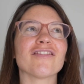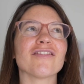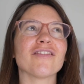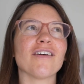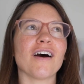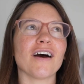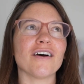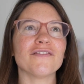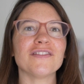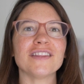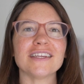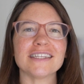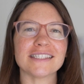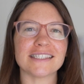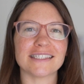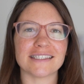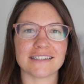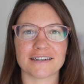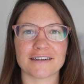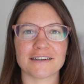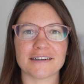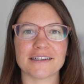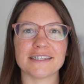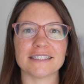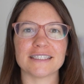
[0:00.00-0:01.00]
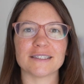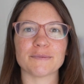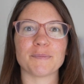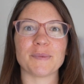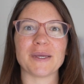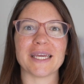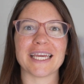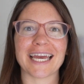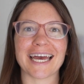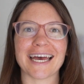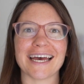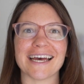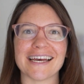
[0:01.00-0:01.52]
love this series
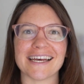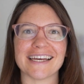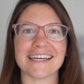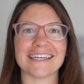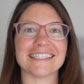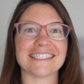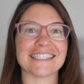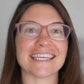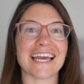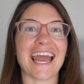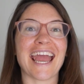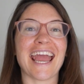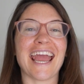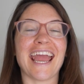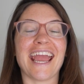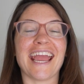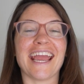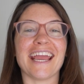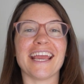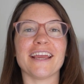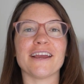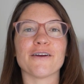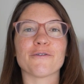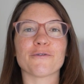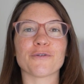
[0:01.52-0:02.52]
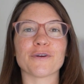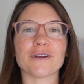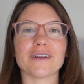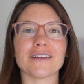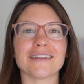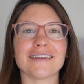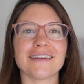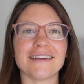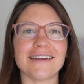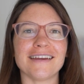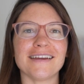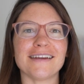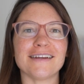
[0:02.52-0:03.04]
because it
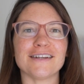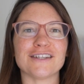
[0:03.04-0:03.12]
really